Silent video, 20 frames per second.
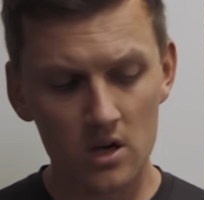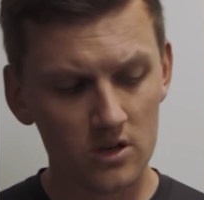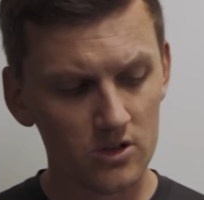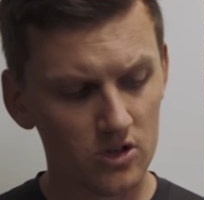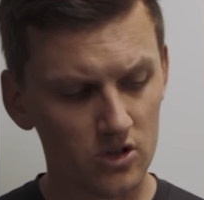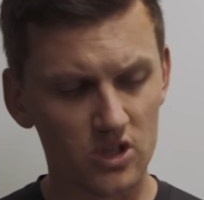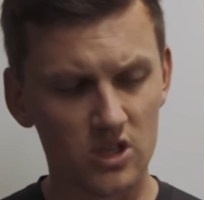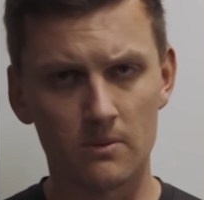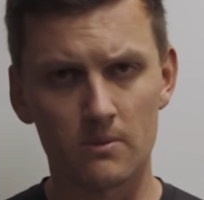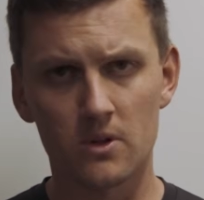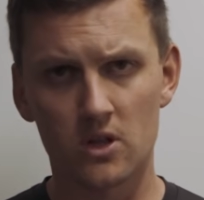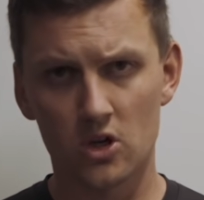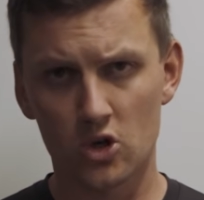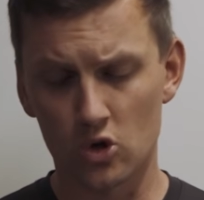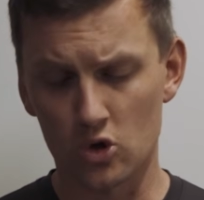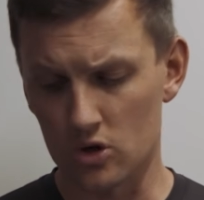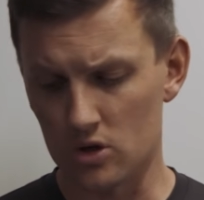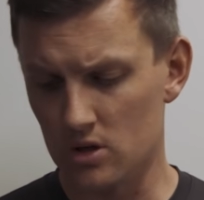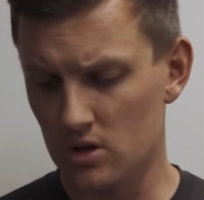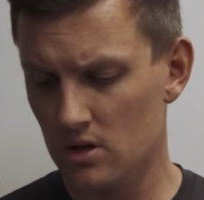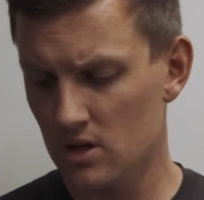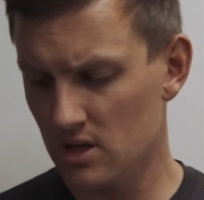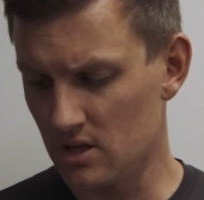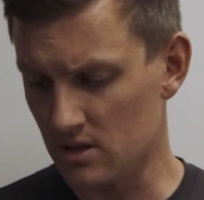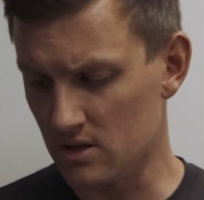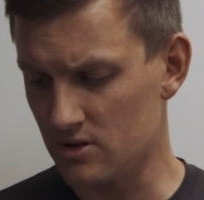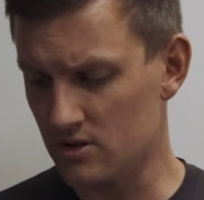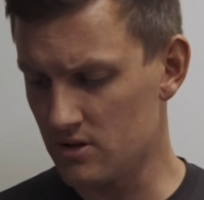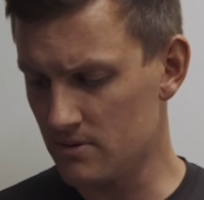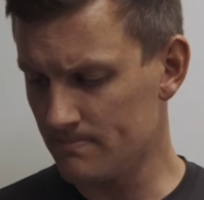So some of the good
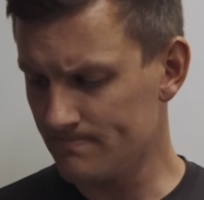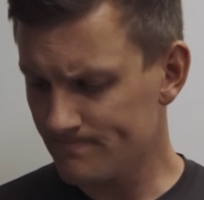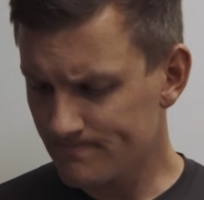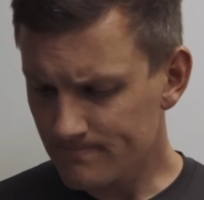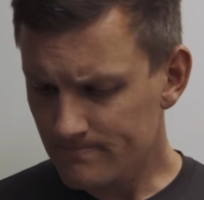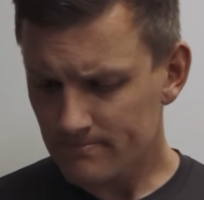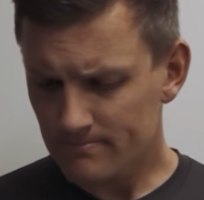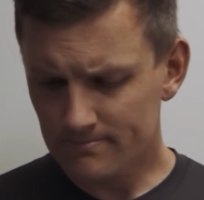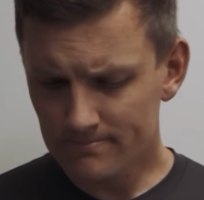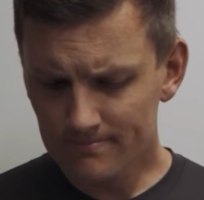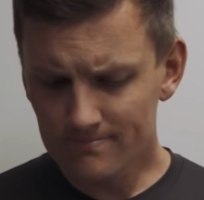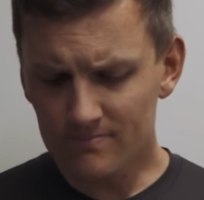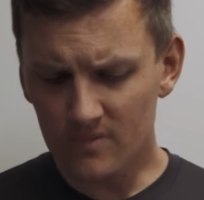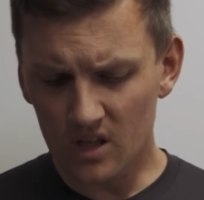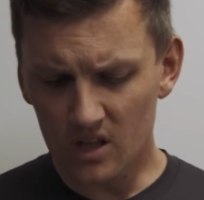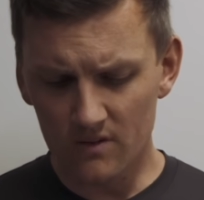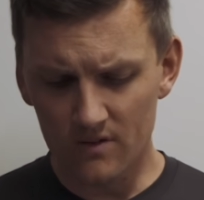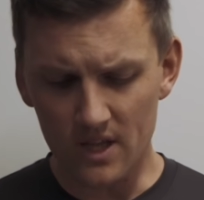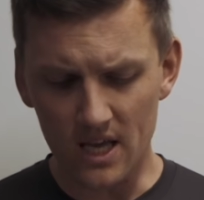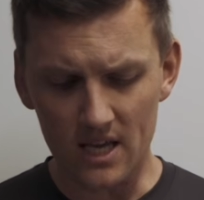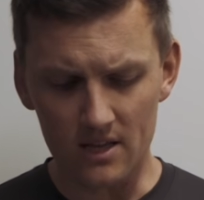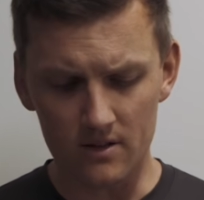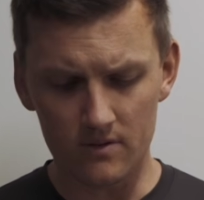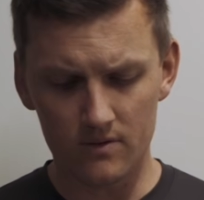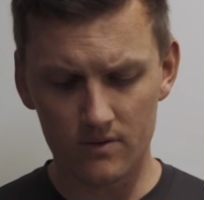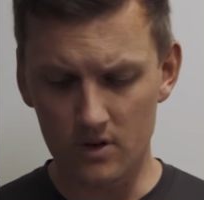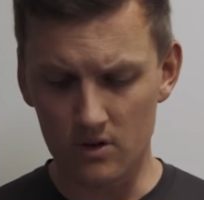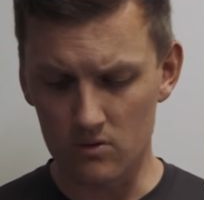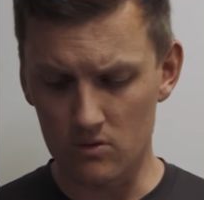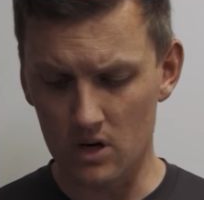is that
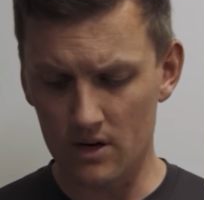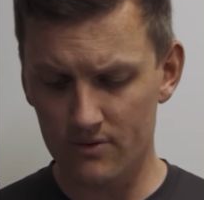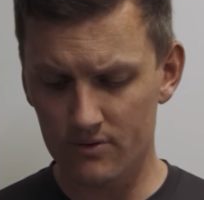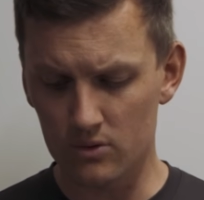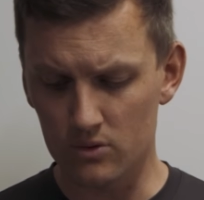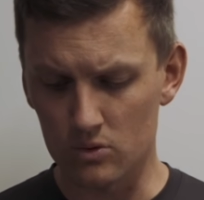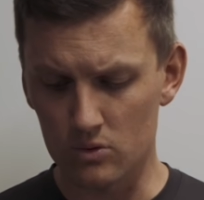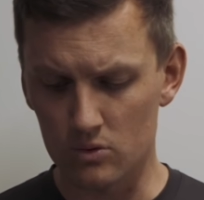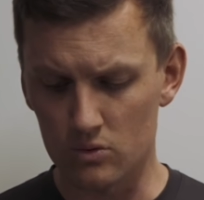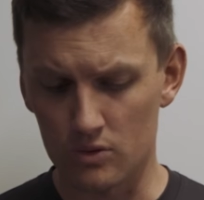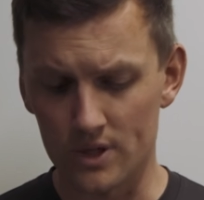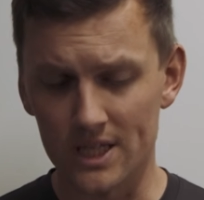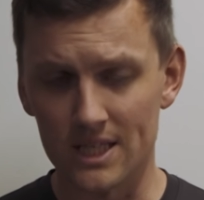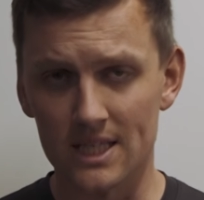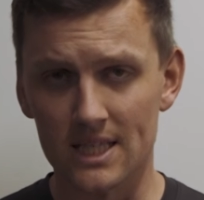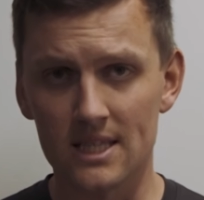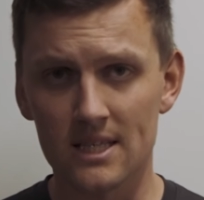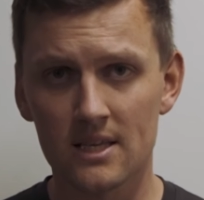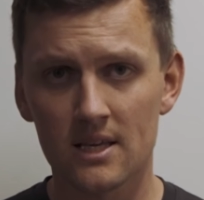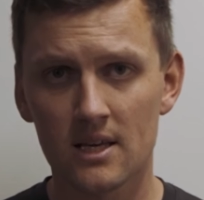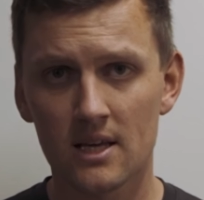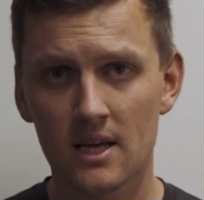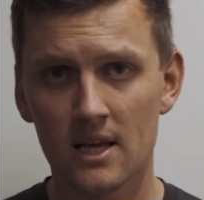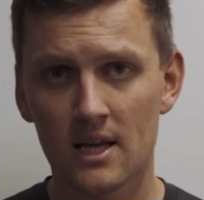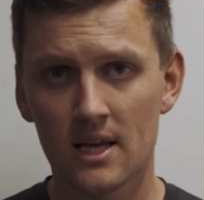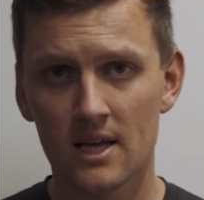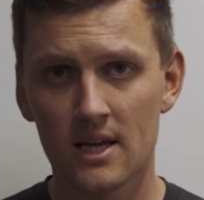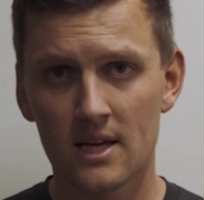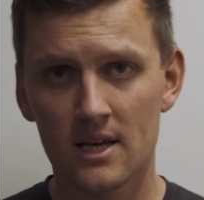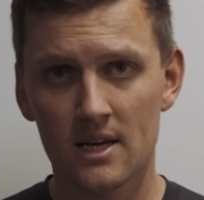the rifle really,
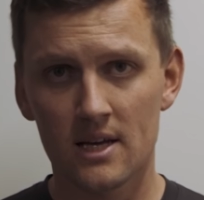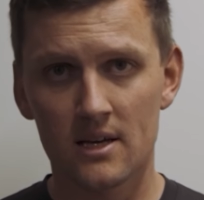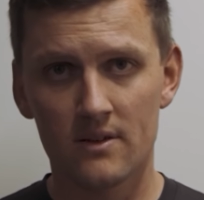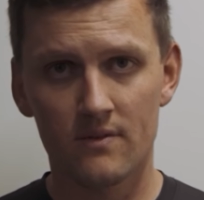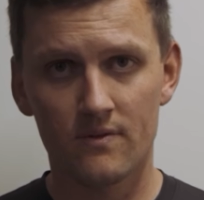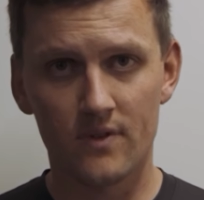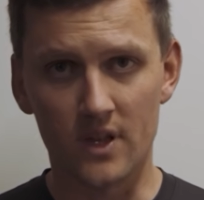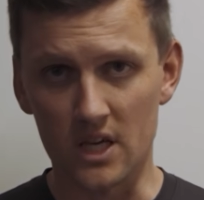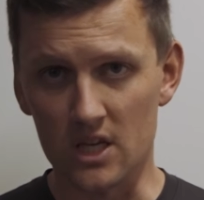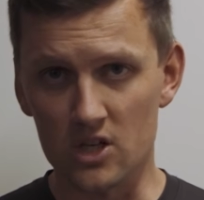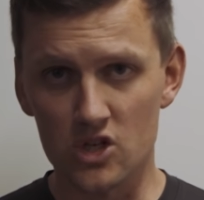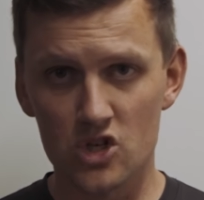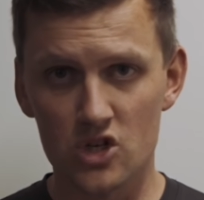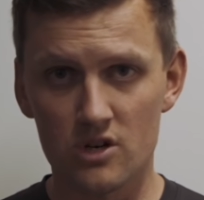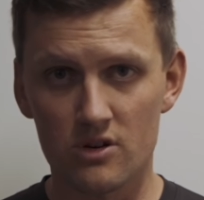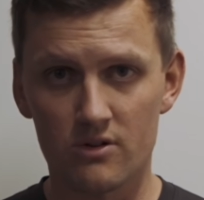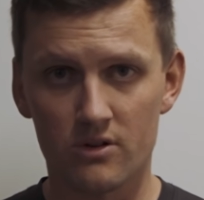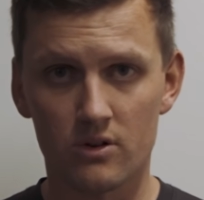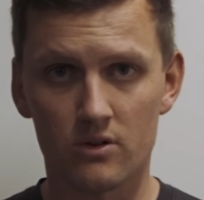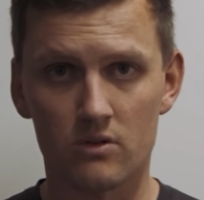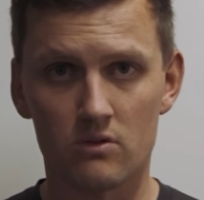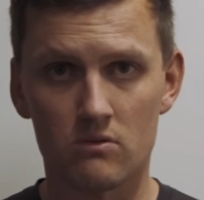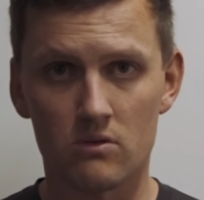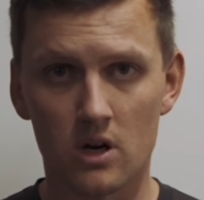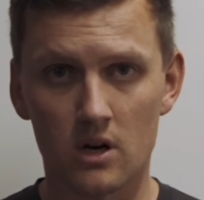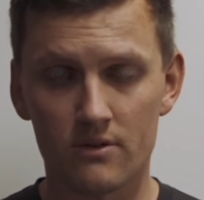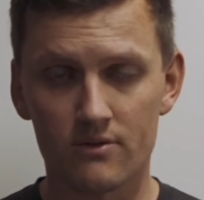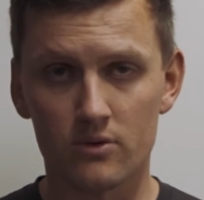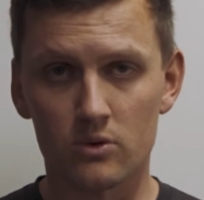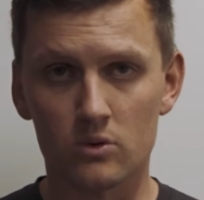the engineering on the
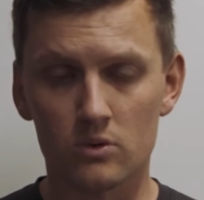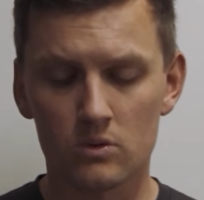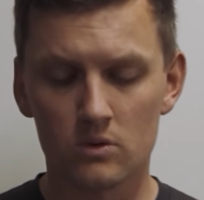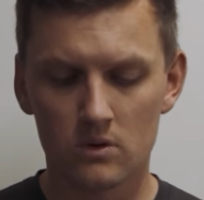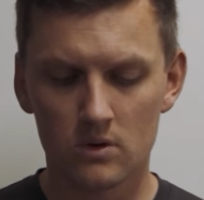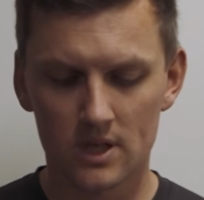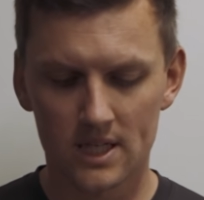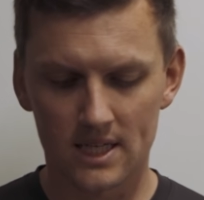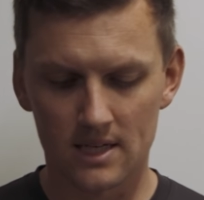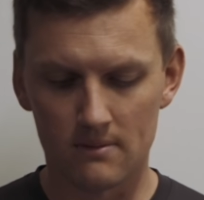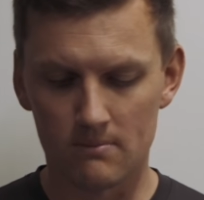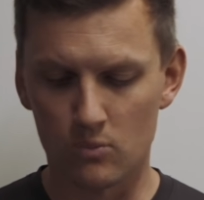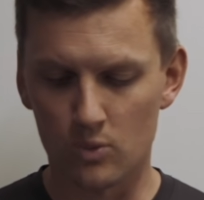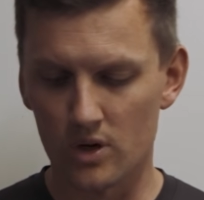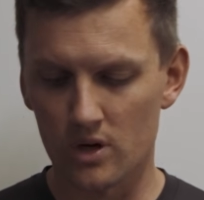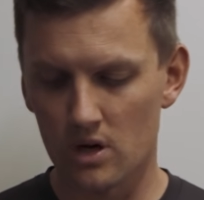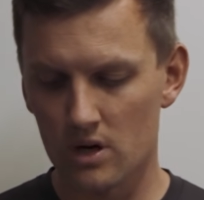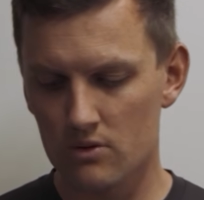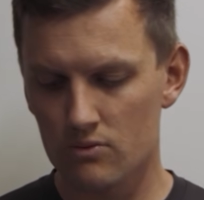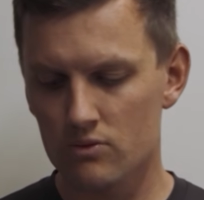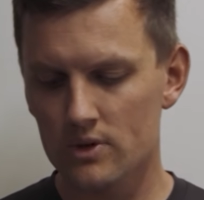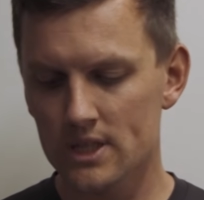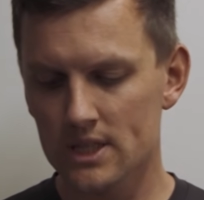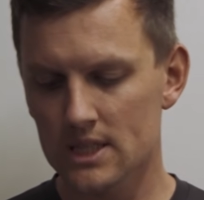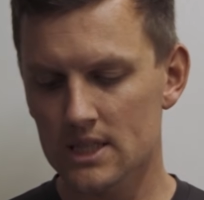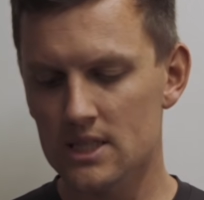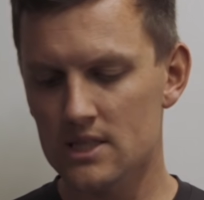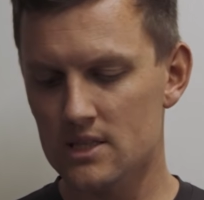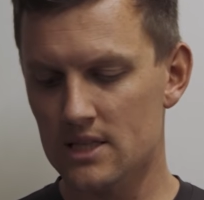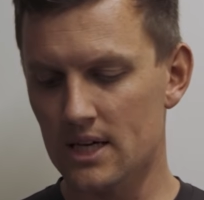rifle, when I
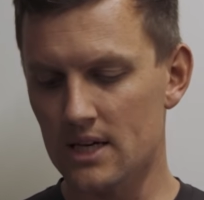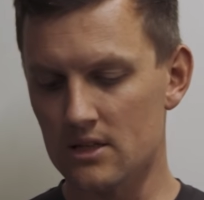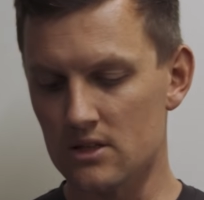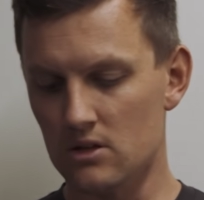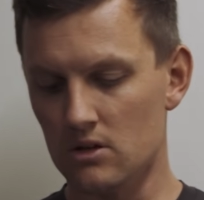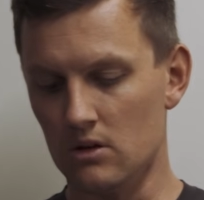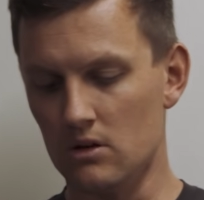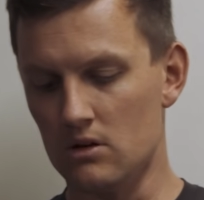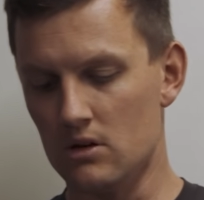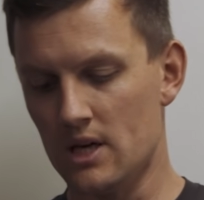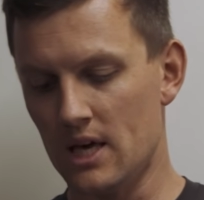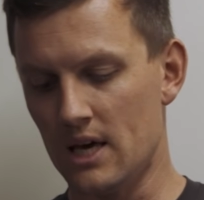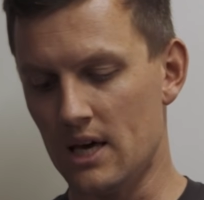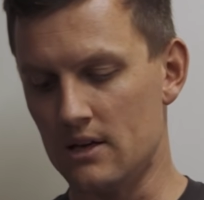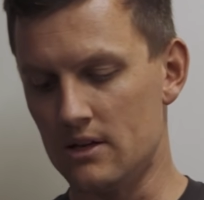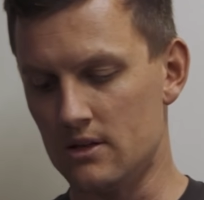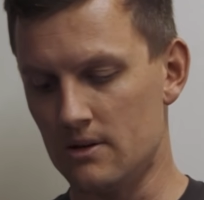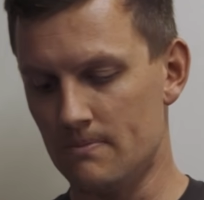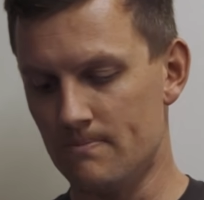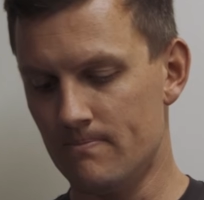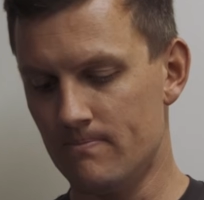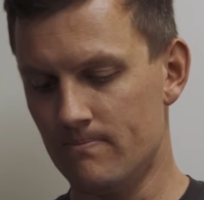really start to look at